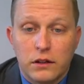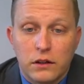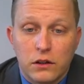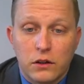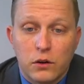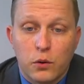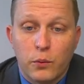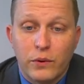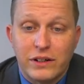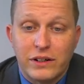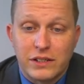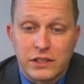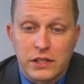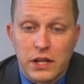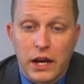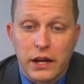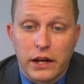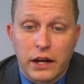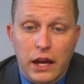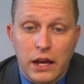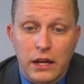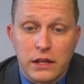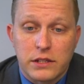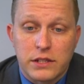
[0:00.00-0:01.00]
We designed
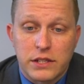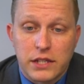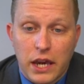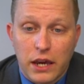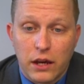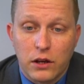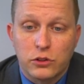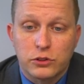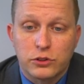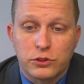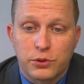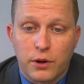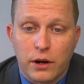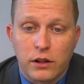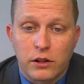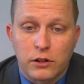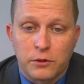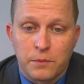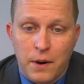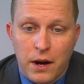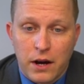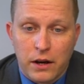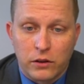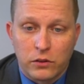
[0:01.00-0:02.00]
a scaled trailer
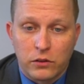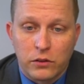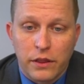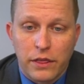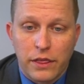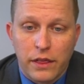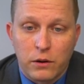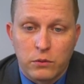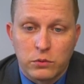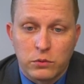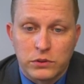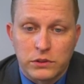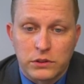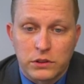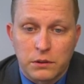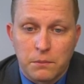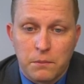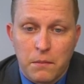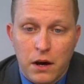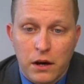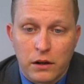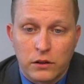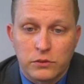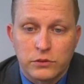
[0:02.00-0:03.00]
model that was
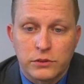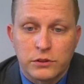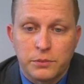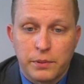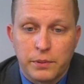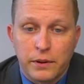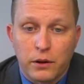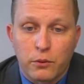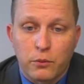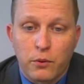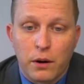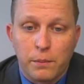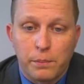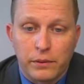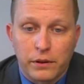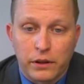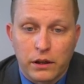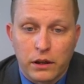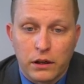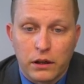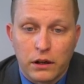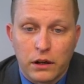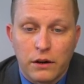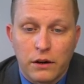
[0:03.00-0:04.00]
modeled to be a
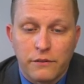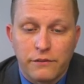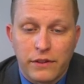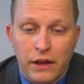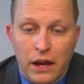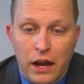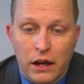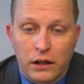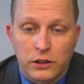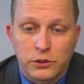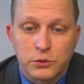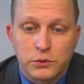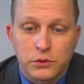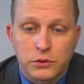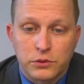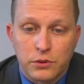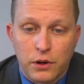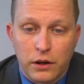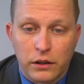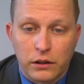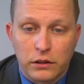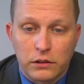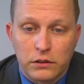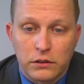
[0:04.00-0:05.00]
replica of the actual
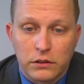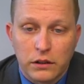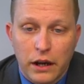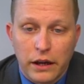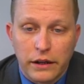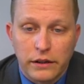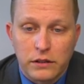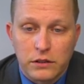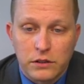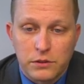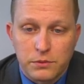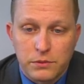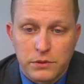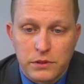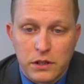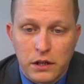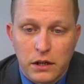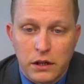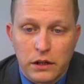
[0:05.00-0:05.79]
trailer, and this was done